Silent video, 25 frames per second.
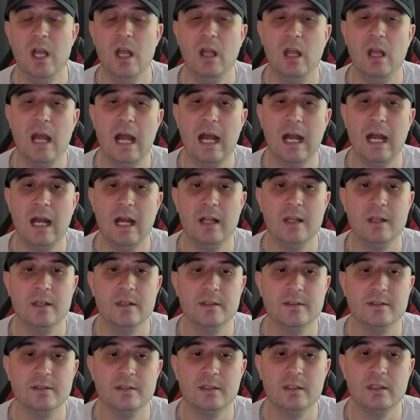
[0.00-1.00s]

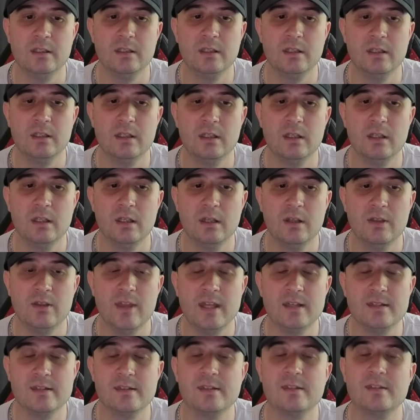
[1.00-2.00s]
And
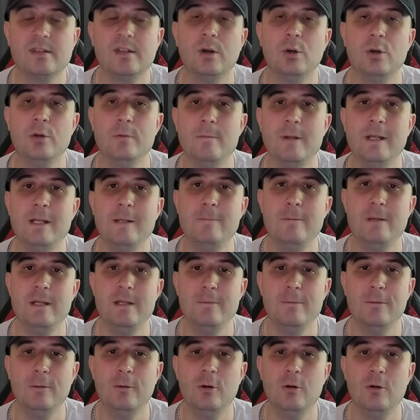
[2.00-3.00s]
there's so many
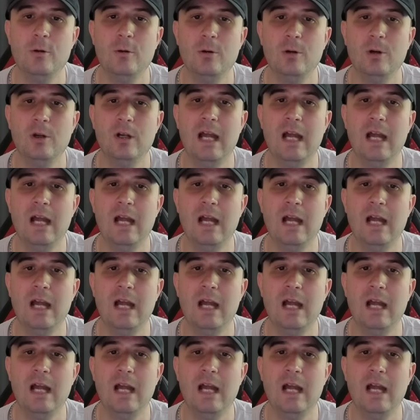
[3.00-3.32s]
people